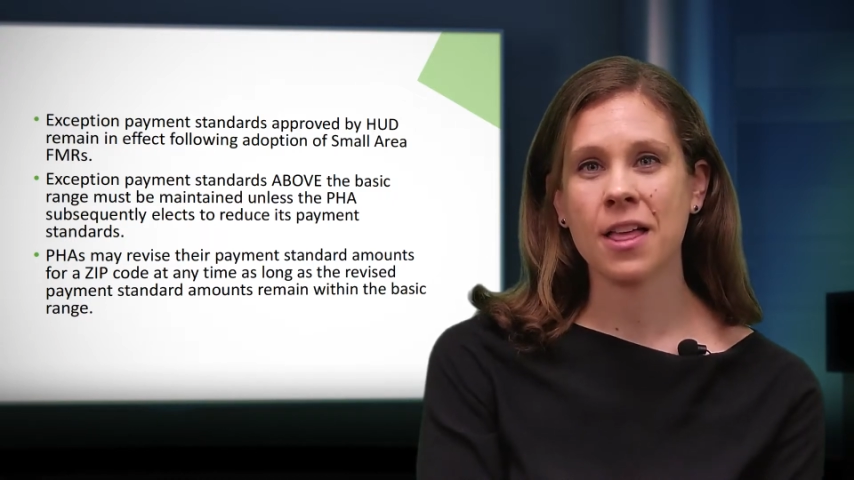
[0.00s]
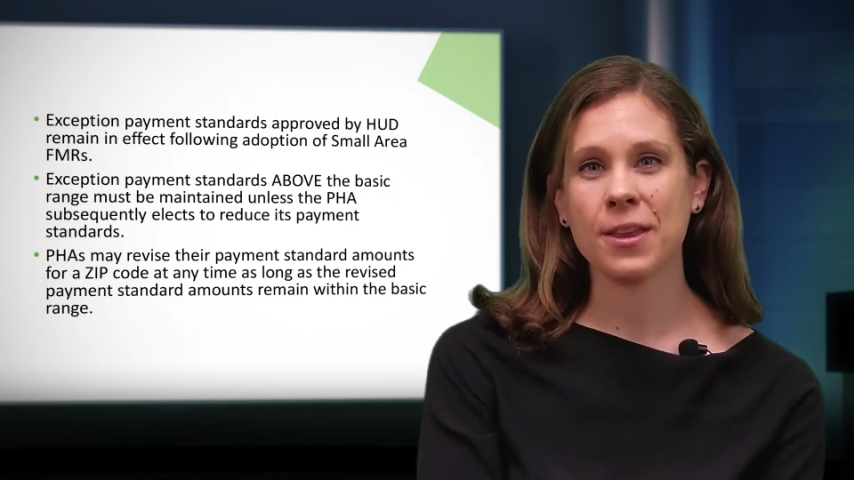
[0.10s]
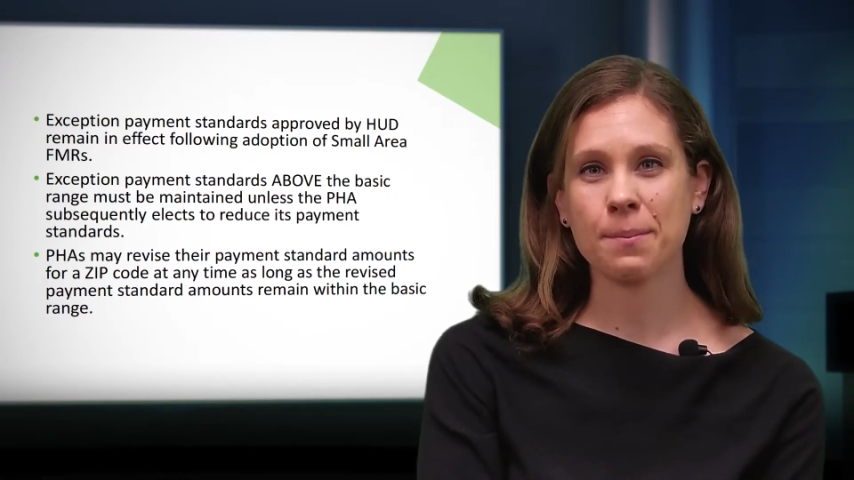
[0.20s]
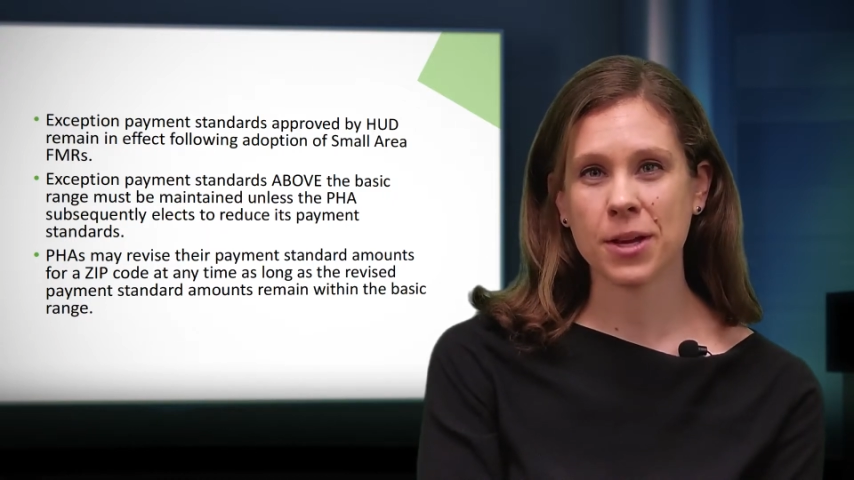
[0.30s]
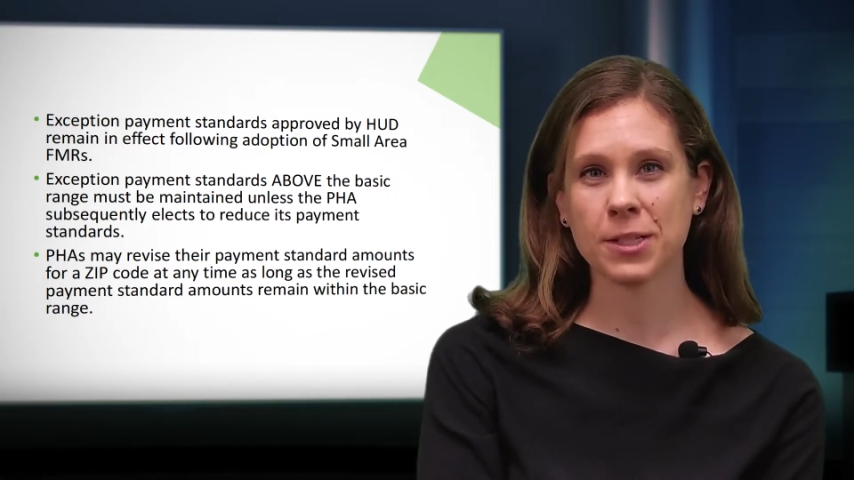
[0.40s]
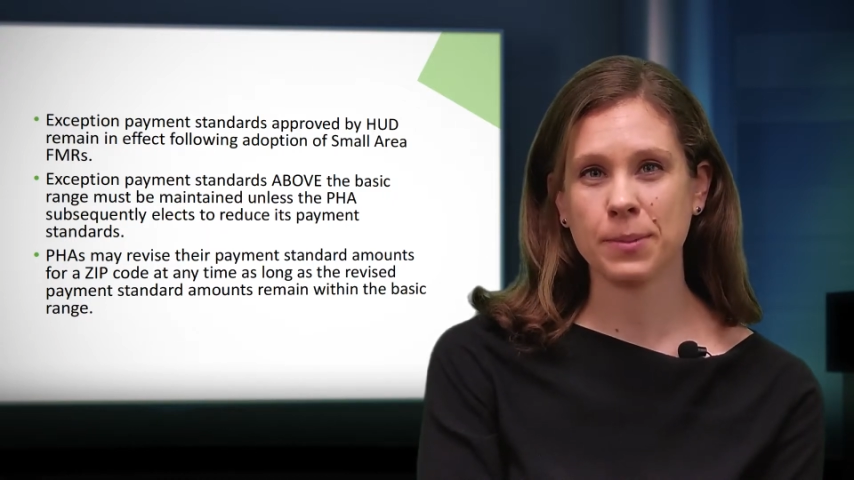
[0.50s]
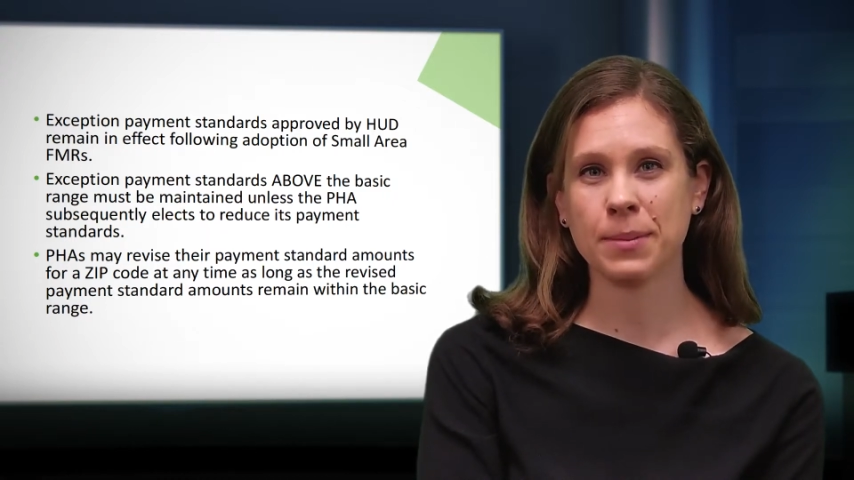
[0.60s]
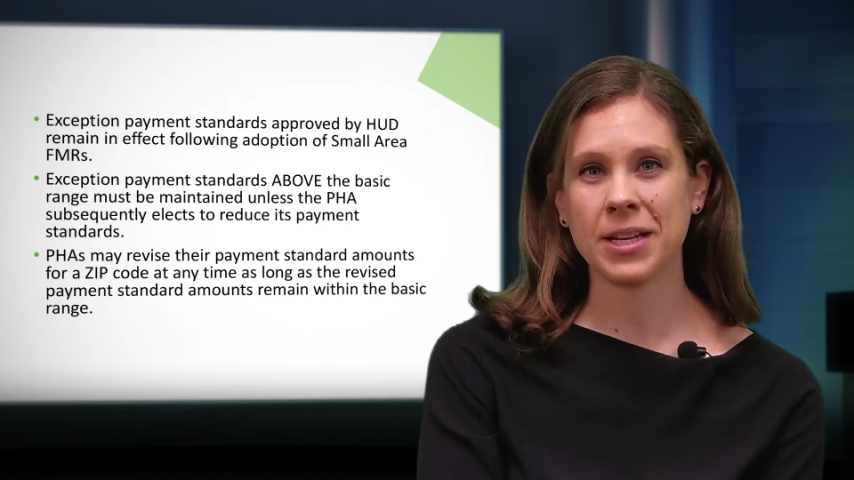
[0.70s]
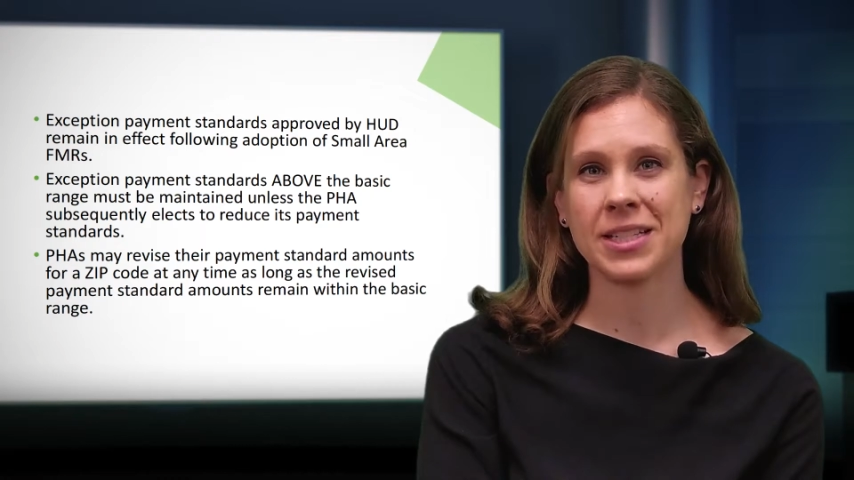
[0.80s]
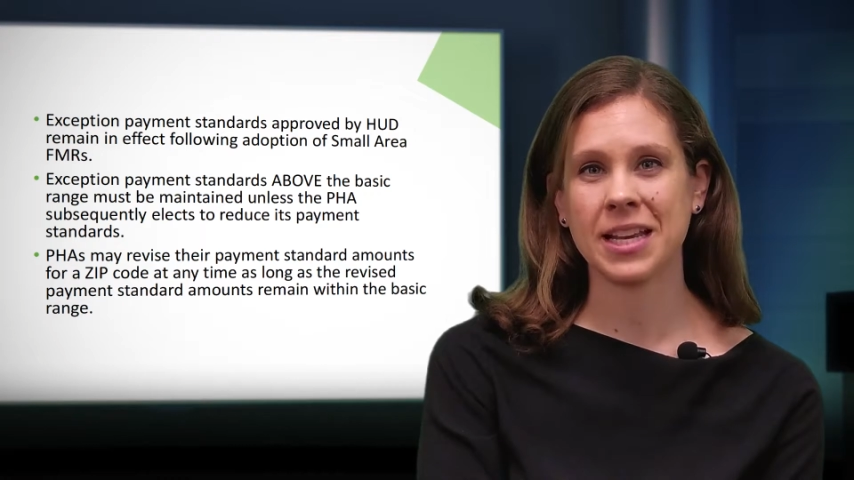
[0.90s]
they must be
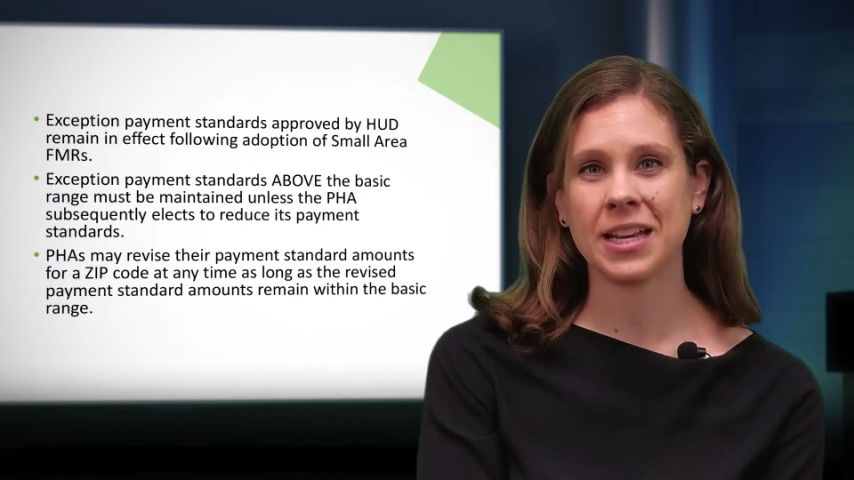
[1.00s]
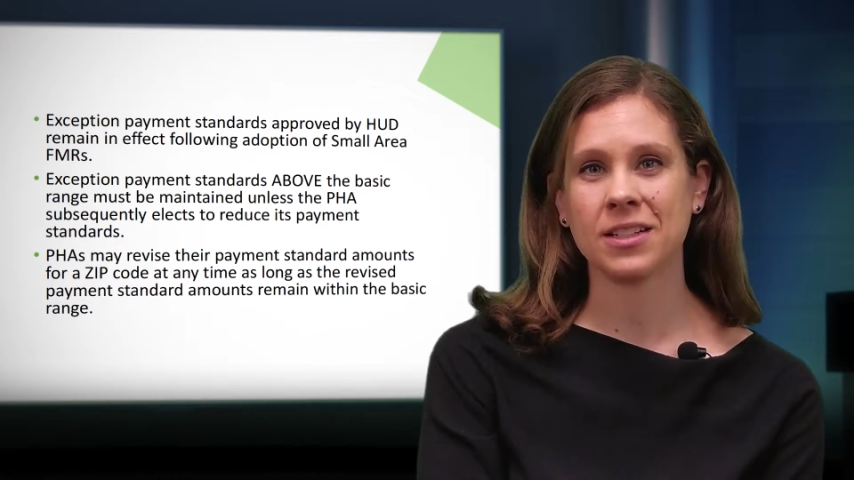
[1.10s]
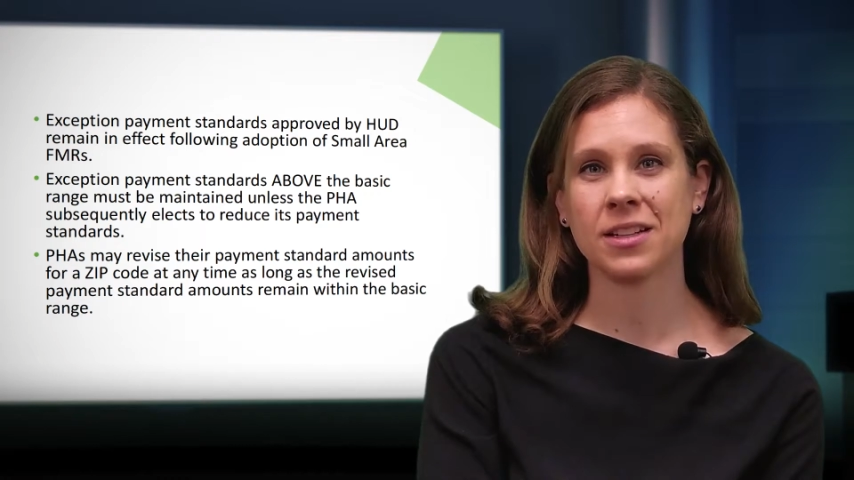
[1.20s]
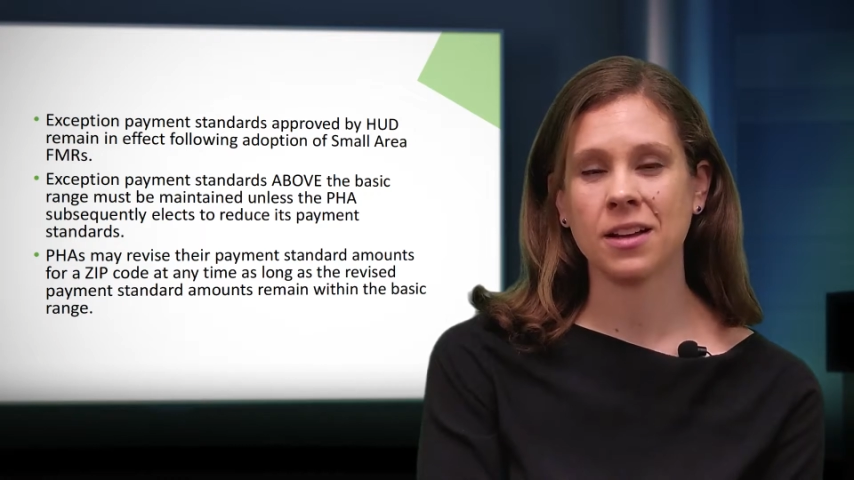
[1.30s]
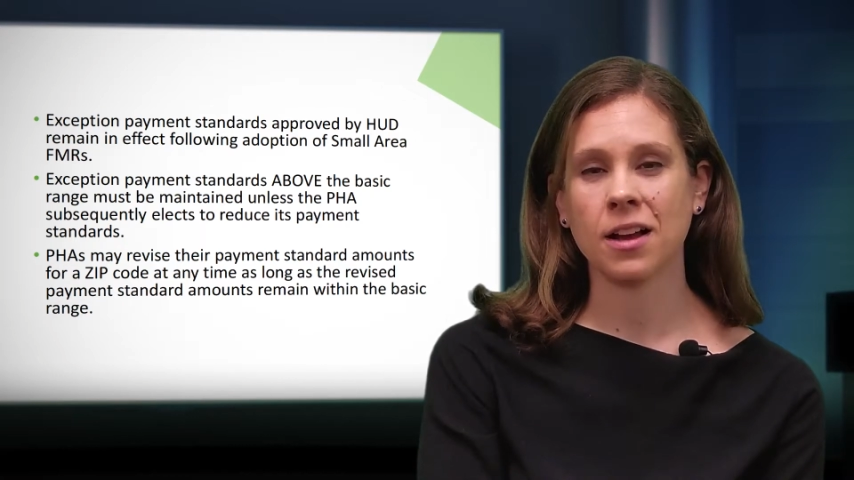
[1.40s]
maintained